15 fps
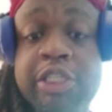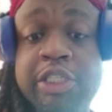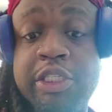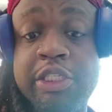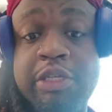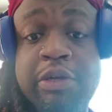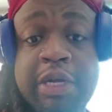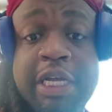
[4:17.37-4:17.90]

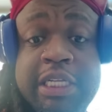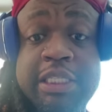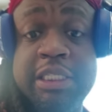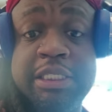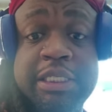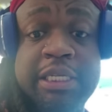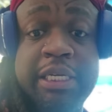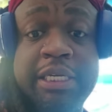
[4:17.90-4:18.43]
So I
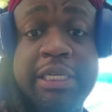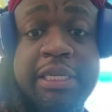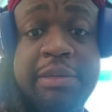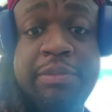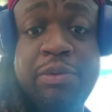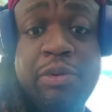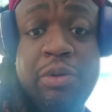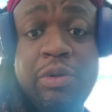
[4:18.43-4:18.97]
just landed in
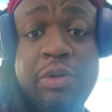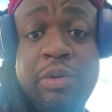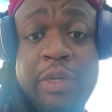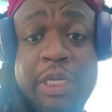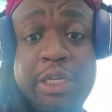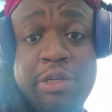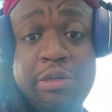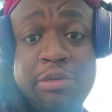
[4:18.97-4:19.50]
Puerto
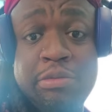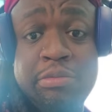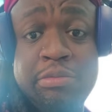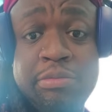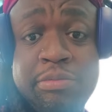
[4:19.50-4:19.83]
Rico